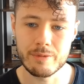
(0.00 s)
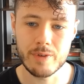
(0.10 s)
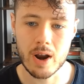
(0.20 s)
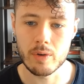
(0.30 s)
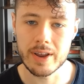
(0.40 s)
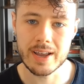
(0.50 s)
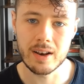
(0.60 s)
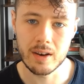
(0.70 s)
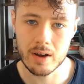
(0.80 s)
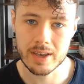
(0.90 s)
very
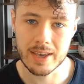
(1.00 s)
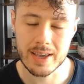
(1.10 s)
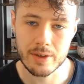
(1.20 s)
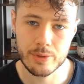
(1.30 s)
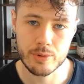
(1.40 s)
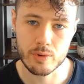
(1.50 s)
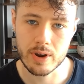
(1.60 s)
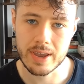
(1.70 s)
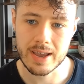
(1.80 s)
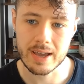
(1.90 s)
lucky
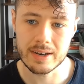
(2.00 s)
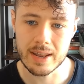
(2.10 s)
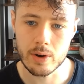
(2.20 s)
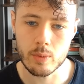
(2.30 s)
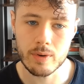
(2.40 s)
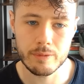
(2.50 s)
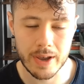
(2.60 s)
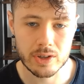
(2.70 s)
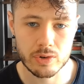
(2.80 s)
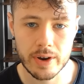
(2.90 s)
3-0
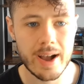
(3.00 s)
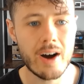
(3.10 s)
victory.